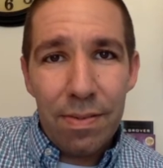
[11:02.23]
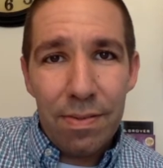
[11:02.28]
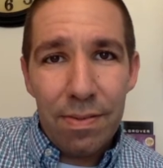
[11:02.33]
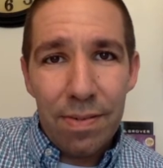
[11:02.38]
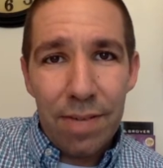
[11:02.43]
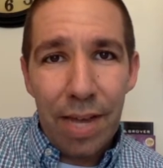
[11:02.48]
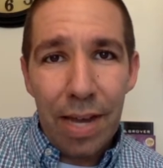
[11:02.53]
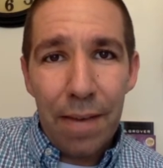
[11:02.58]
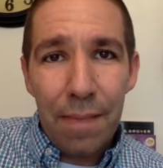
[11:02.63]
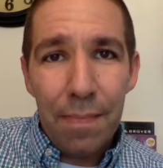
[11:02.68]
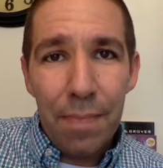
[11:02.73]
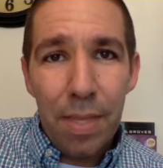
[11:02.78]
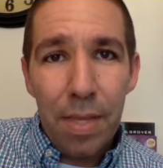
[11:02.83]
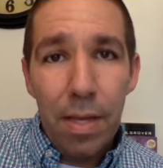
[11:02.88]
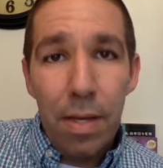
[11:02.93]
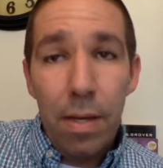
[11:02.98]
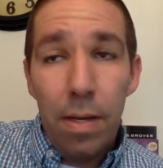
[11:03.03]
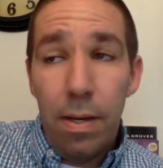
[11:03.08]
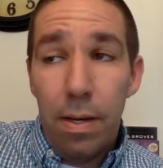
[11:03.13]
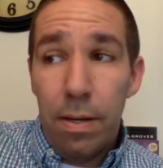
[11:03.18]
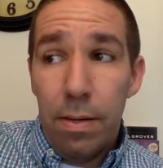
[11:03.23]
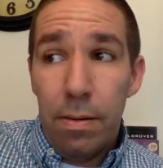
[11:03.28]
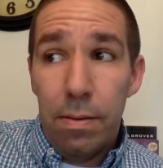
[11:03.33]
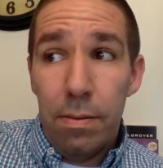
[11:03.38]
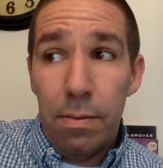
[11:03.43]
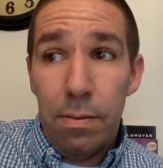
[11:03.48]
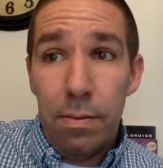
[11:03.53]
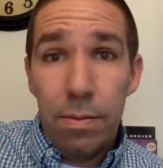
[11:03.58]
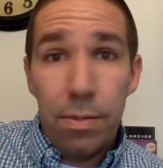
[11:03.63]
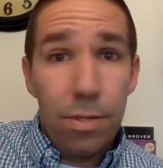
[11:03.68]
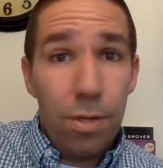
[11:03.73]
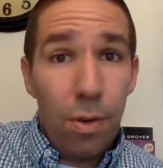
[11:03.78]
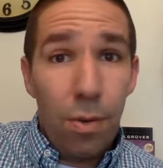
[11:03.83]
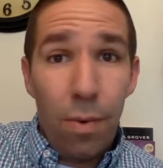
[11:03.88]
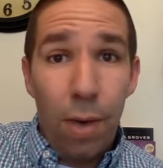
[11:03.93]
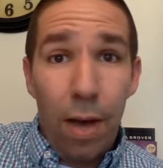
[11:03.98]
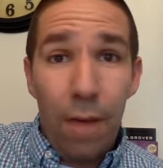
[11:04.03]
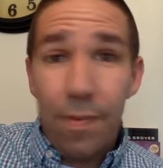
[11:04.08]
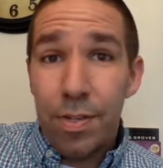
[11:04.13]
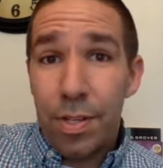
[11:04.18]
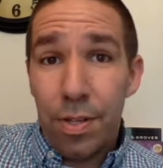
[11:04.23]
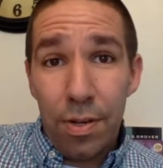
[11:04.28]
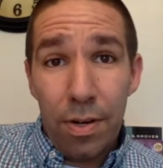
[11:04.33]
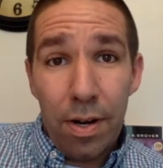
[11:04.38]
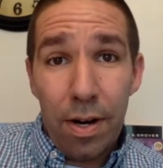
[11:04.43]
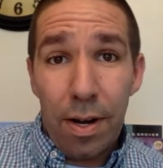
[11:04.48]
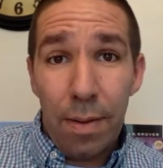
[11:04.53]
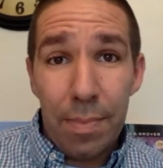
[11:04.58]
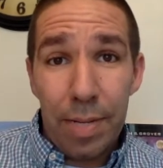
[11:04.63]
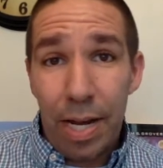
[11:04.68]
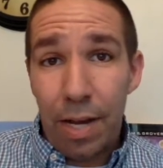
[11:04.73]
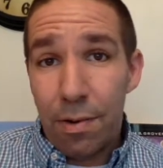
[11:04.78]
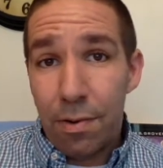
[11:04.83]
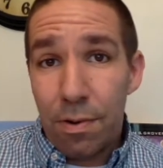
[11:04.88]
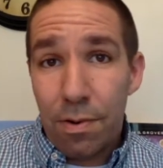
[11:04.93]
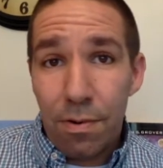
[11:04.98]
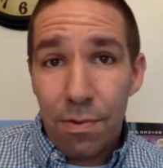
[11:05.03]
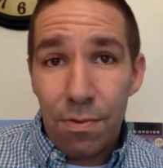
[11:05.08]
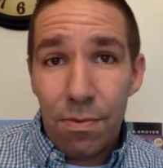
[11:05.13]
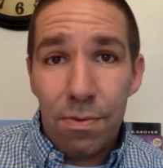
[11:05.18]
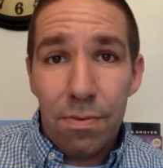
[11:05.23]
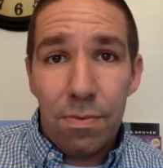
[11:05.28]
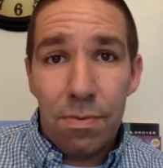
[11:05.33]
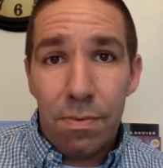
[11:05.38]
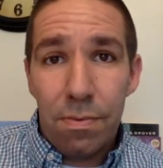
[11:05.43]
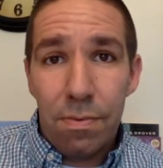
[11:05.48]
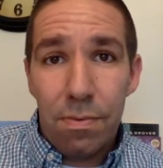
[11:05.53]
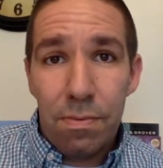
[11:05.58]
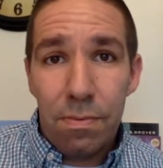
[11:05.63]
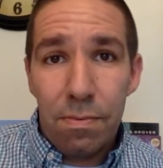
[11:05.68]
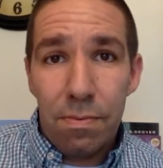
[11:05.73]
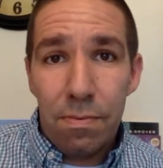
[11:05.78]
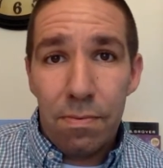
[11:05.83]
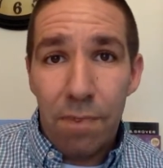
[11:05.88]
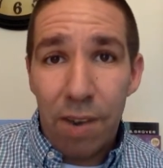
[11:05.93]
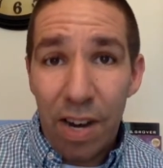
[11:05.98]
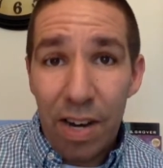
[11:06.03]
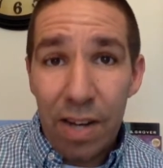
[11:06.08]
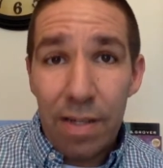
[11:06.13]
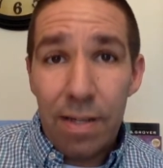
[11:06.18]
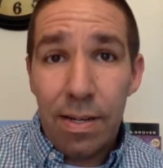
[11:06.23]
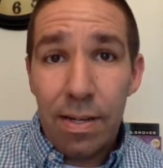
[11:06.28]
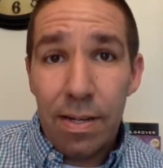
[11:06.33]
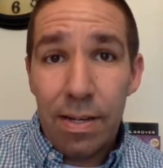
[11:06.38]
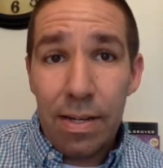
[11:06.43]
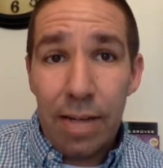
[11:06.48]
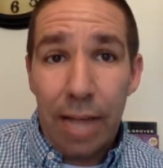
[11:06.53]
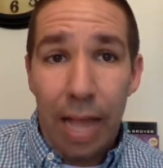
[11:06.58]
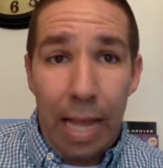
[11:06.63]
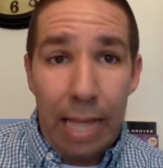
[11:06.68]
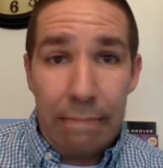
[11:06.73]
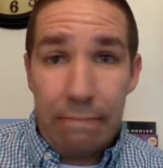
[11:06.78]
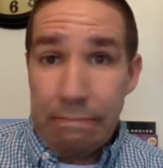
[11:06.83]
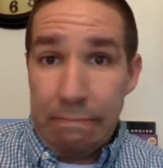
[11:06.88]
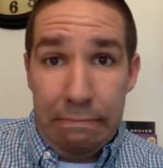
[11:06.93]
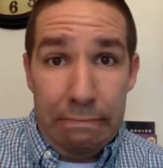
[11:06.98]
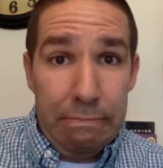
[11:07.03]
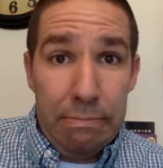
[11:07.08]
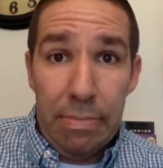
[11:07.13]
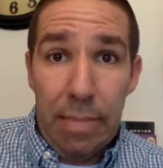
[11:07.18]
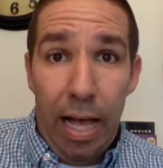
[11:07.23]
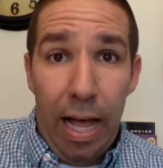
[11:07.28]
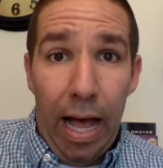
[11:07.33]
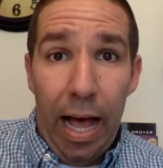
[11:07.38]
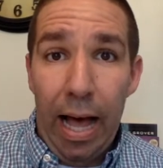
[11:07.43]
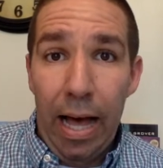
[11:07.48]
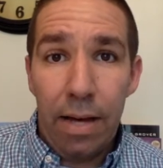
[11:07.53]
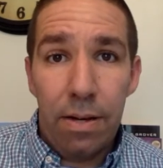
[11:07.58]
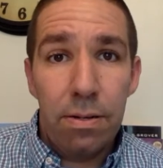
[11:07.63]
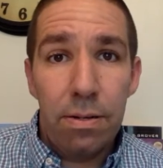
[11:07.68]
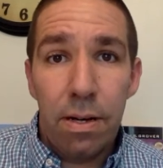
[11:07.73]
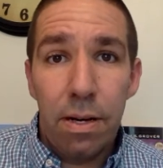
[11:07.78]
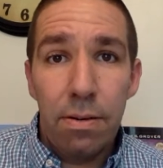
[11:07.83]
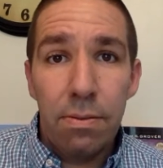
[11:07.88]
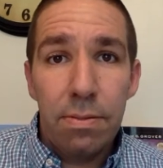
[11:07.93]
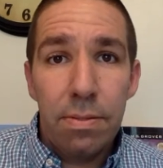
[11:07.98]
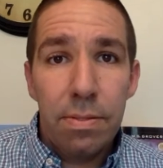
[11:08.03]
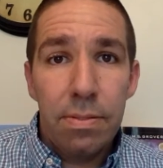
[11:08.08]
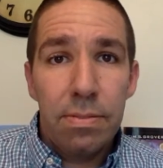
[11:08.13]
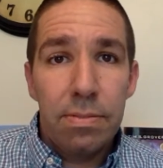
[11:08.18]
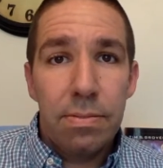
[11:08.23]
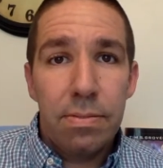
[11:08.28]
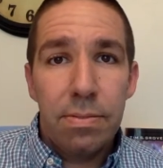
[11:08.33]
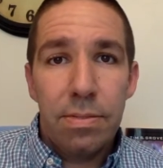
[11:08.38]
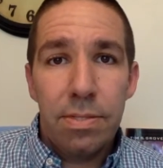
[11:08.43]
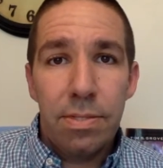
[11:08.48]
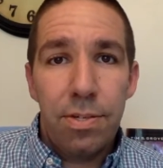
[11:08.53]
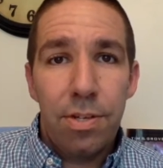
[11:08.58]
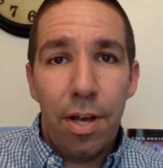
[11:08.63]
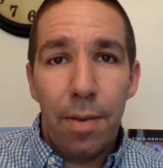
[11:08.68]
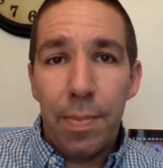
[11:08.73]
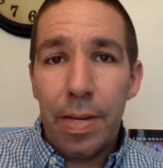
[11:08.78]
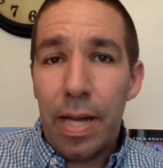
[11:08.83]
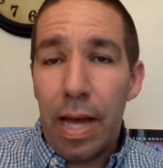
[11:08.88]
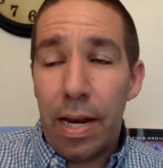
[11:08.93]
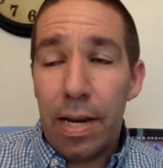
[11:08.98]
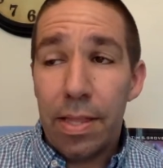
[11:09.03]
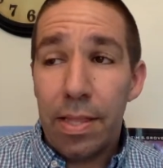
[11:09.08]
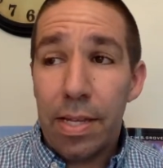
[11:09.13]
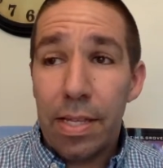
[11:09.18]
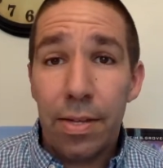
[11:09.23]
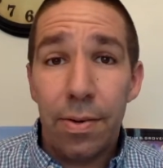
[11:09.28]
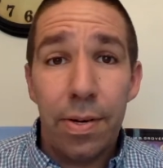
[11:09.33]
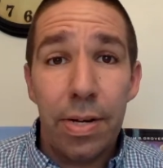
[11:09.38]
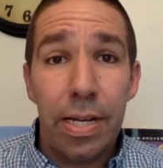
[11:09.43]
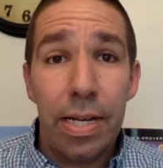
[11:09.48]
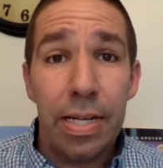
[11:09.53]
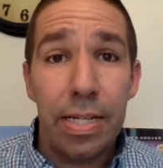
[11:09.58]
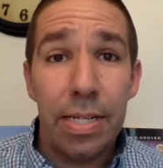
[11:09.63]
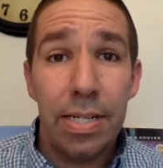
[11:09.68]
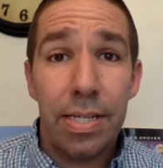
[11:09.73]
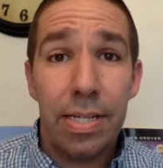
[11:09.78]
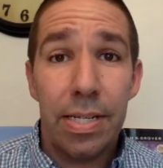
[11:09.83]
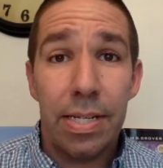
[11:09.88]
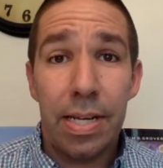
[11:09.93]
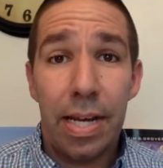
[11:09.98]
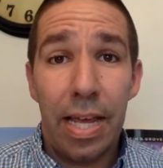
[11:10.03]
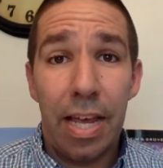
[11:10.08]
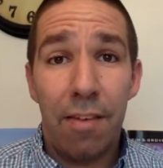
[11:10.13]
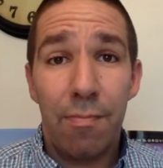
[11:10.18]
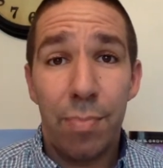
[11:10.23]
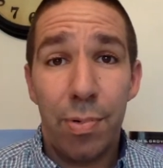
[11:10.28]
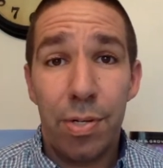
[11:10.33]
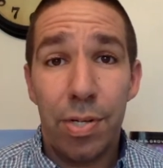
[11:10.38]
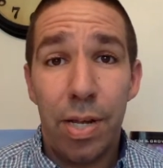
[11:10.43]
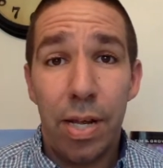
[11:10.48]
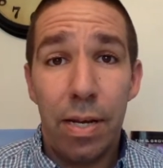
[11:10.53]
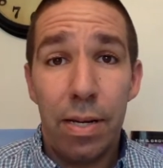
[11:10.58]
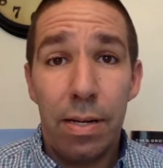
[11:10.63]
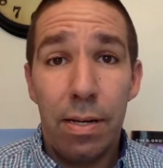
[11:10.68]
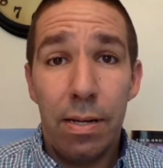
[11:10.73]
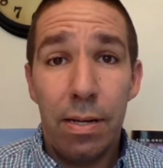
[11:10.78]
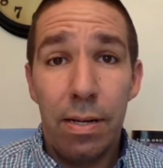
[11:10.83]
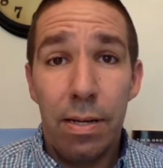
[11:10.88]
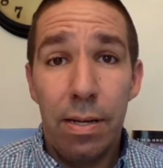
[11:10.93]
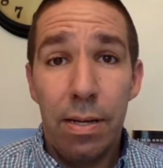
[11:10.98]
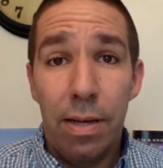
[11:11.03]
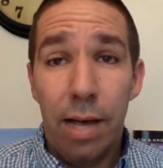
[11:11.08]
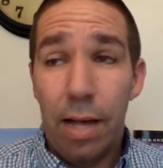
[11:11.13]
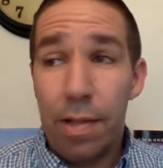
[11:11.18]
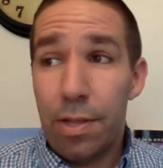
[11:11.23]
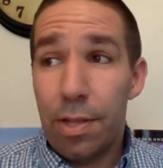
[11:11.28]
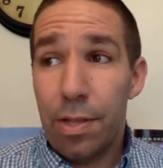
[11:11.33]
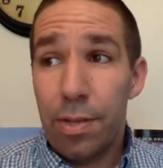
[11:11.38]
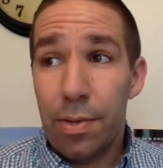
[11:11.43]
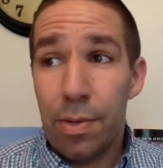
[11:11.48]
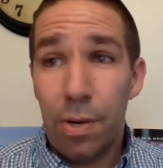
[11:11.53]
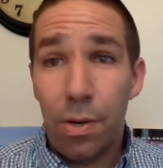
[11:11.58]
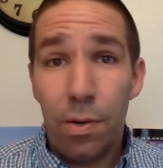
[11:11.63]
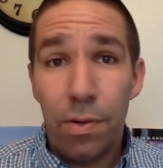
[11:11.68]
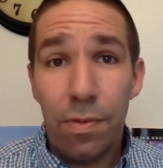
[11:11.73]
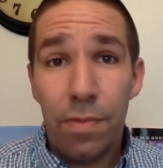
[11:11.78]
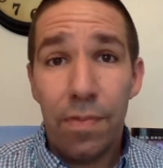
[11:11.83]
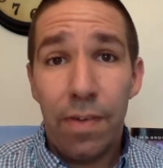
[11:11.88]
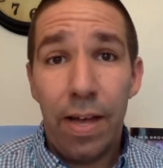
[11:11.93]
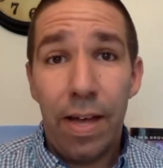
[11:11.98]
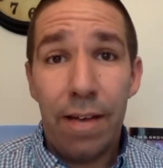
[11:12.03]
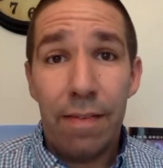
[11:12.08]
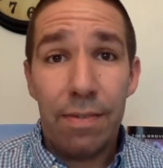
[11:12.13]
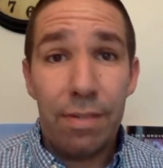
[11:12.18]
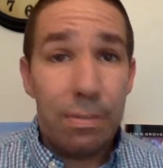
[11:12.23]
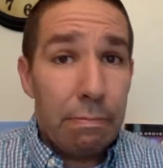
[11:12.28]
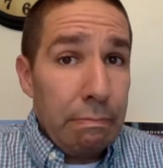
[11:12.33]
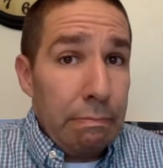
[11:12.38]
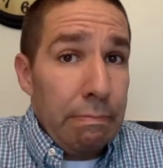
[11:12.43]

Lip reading: Okay, so obviously they're going to come down, right? I don't know. You tell me. I didn't think they were going to get to 6.5%. I thought they were going to hold in the fives.